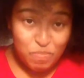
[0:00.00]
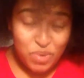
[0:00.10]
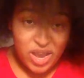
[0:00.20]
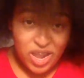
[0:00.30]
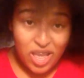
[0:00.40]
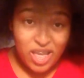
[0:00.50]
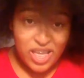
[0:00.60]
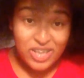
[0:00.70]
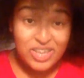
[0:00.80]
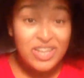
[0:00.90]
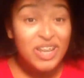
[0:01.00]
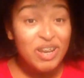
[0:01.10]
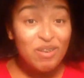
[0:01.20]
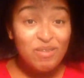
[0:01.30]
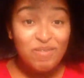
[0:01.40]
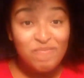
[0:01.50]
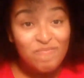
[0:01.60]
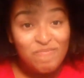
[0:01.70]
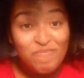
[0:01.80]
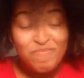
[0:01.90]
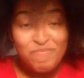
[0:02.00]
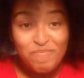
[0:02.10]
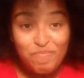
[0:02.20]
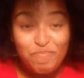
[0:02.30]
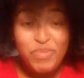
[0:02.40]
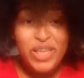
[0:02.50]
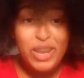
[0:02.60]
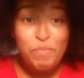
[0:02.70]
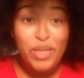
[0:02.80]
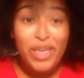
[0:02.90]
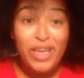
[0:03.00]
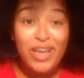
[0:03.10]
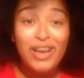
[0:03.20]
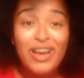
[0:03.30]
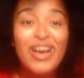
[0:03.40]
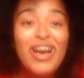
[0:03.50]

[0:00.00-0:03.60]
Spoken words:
but it's still plenty big.